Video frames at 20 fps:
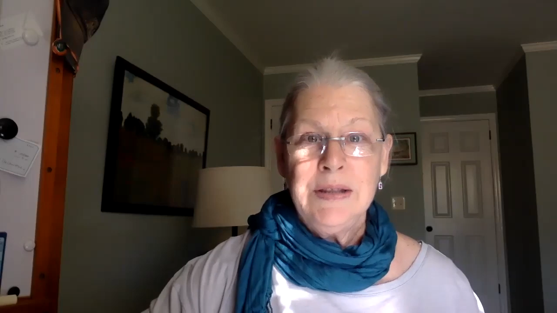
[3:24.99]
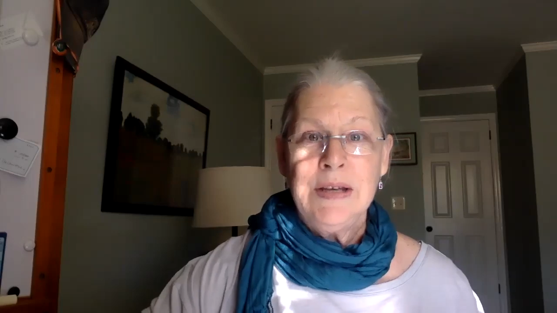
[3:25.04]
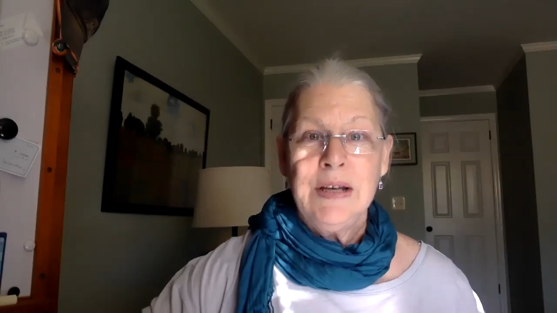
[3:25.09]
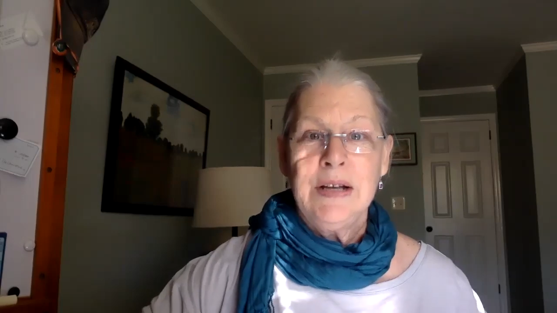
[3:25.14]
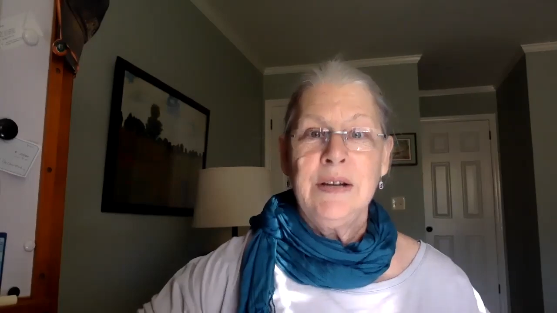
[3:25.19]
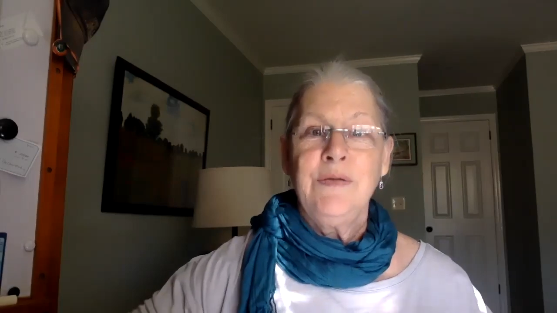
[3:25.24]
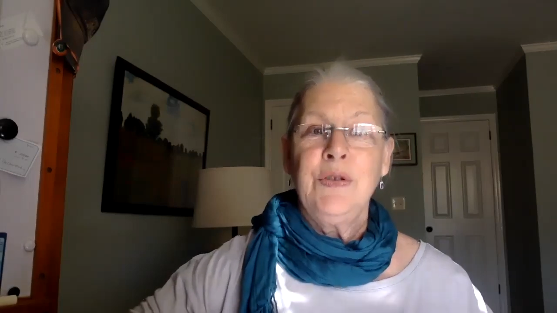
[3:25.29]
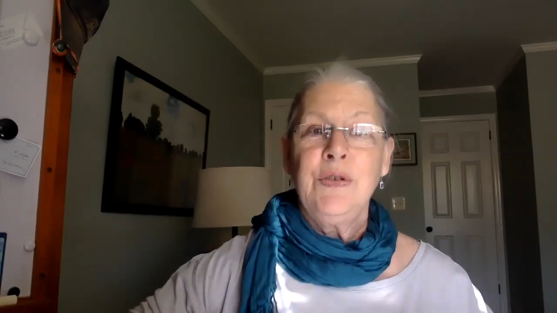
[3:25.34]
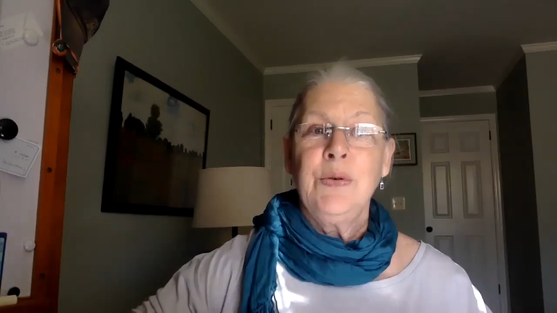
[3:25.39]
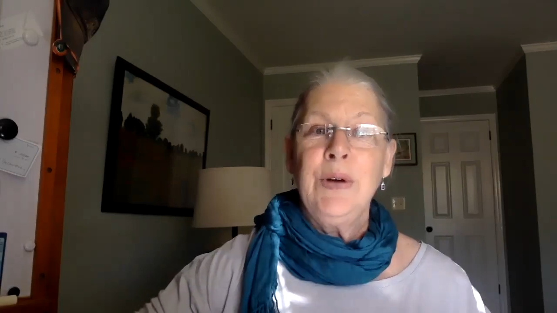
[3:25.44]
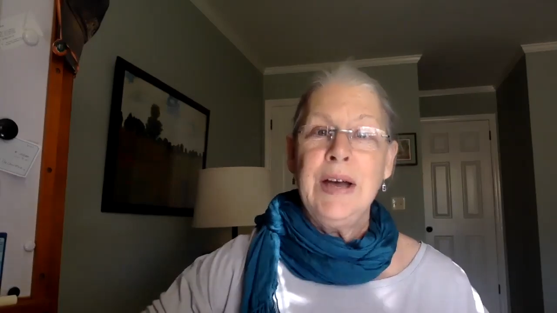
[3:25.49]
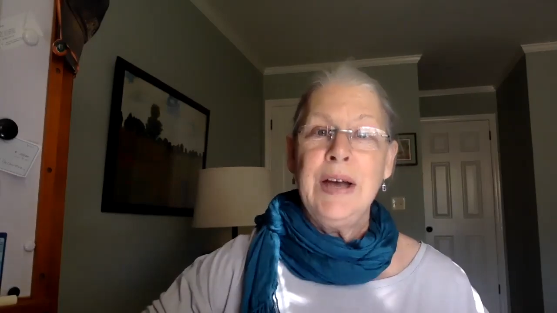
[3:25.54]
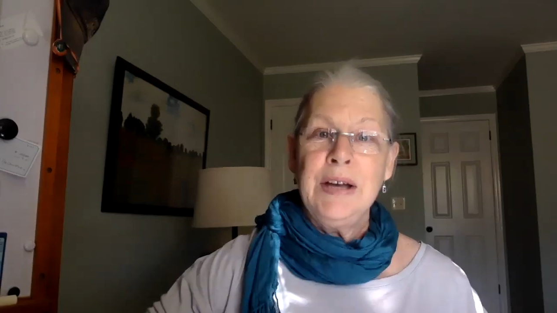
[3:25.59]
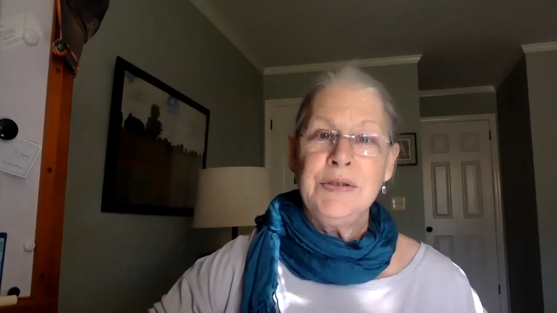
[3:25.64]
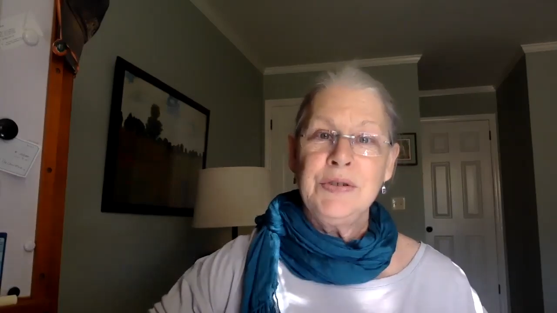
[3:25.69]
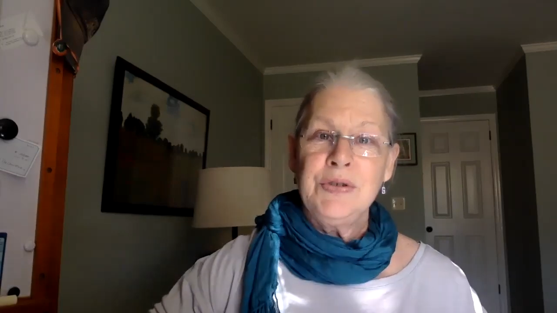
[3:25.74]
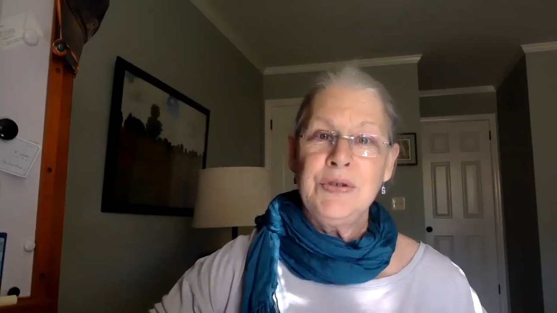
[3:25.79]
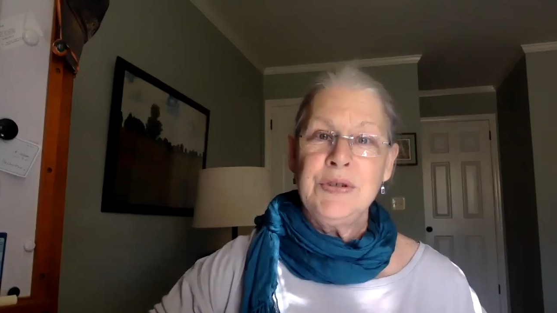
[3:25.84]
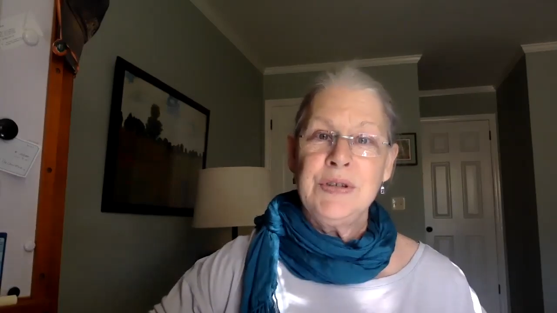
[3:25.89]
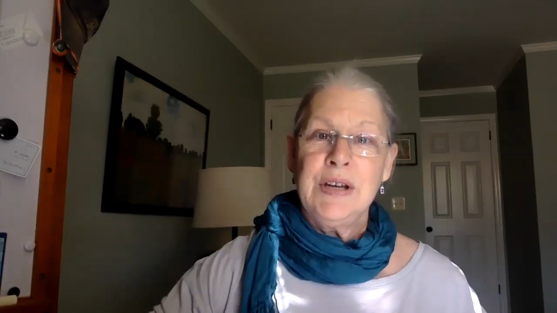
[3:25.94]
that if you
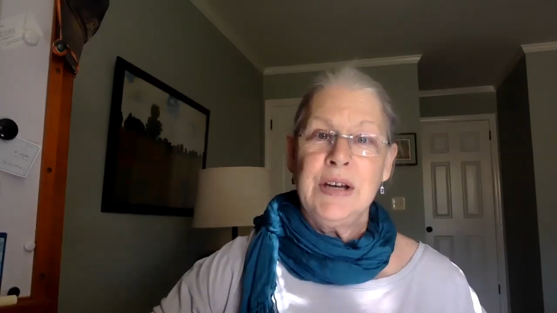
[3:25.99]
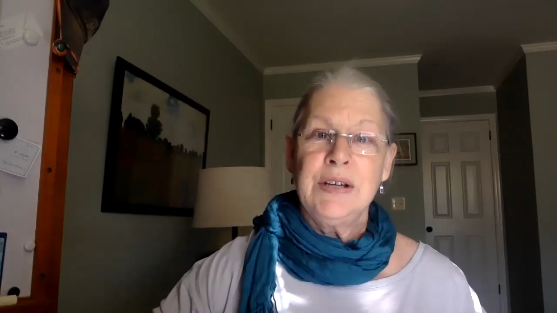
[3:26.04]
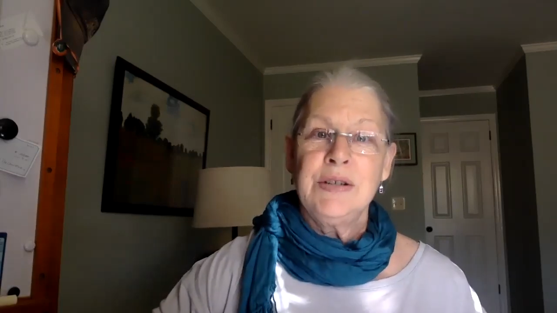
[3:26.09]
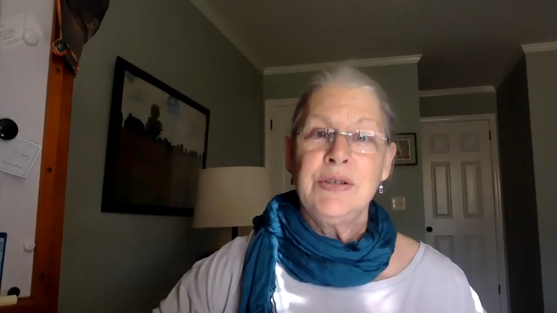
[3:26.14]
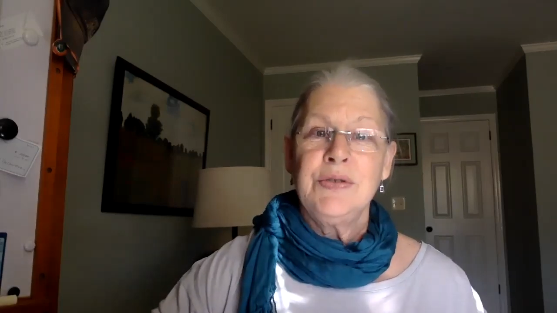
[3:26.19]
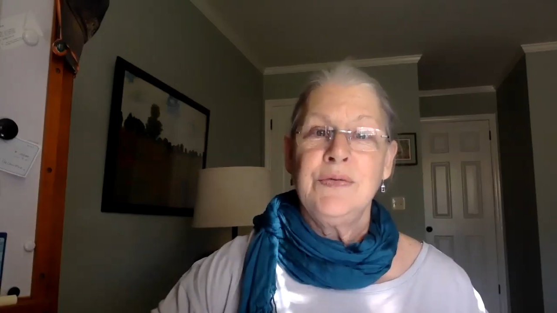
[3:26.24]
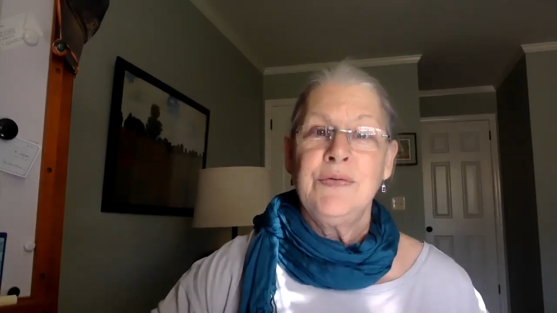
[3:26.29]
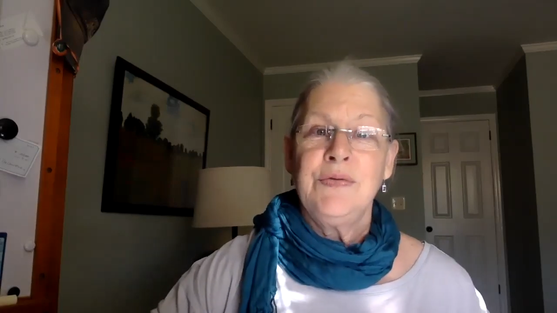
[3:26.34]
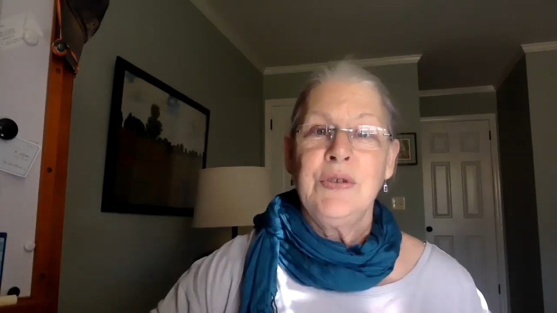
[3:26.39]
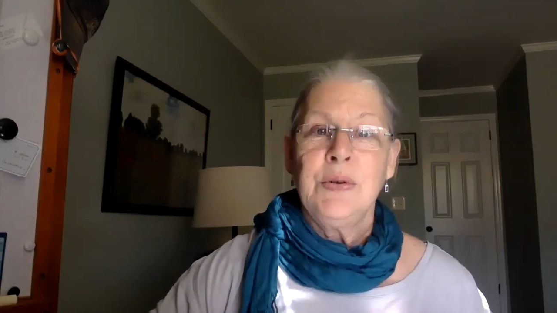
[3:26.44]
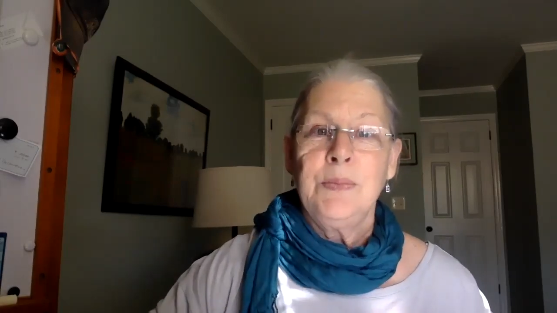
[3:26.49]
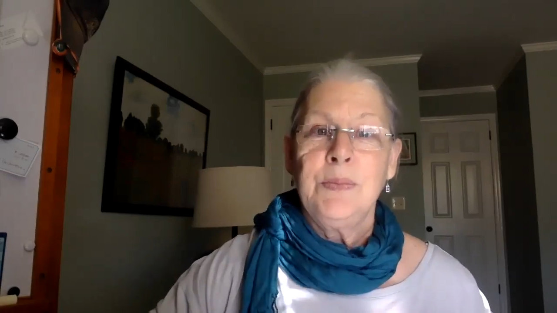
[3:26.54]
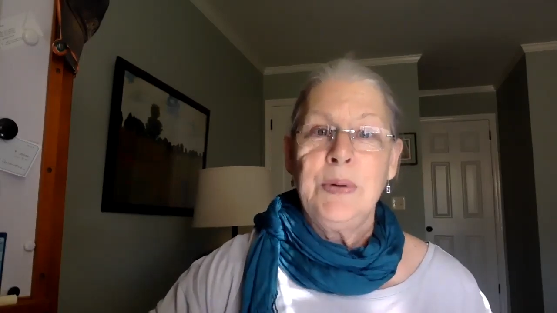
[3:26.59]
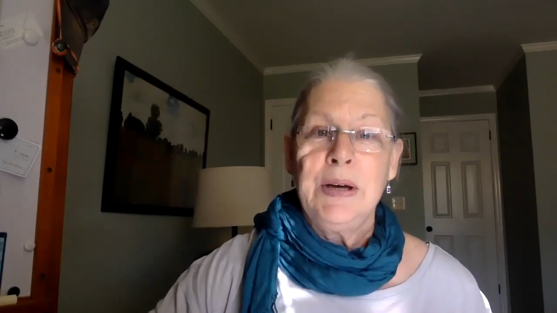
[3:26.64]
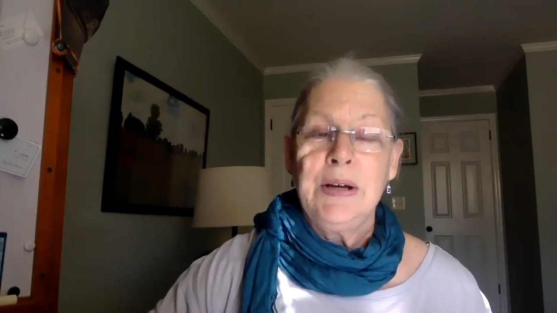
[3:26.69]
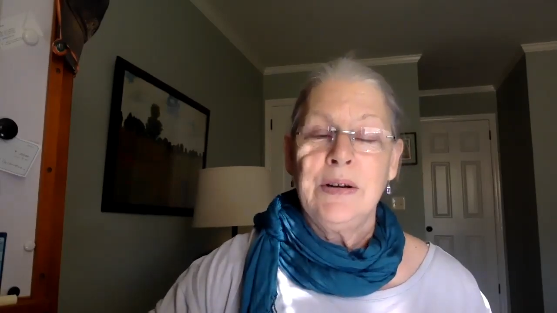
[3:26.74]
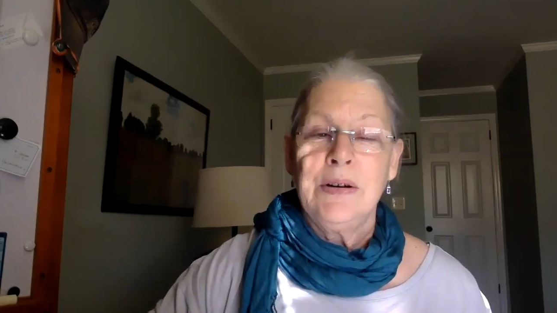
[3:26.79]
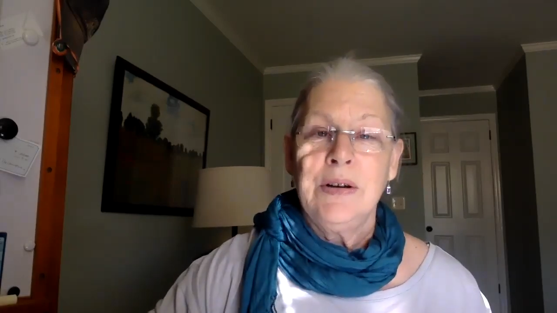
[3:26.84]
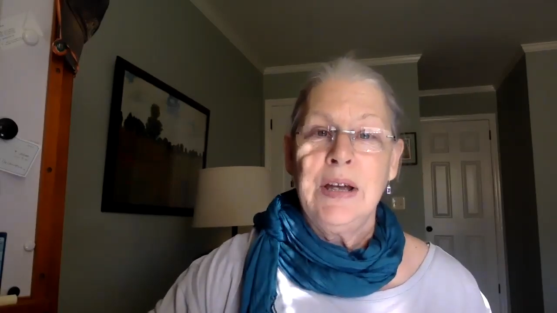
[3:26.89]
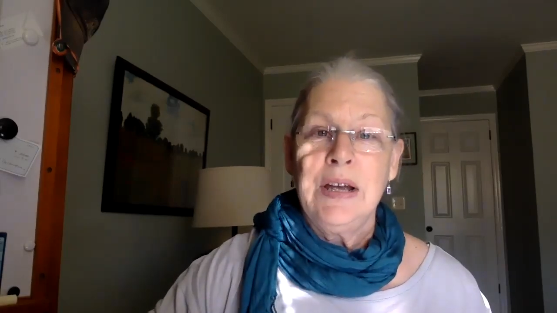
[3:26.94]
exercise, you feel
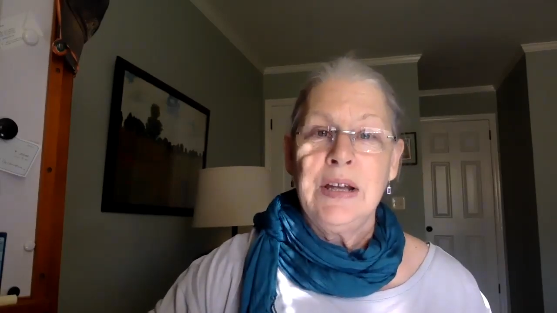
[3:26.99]
better.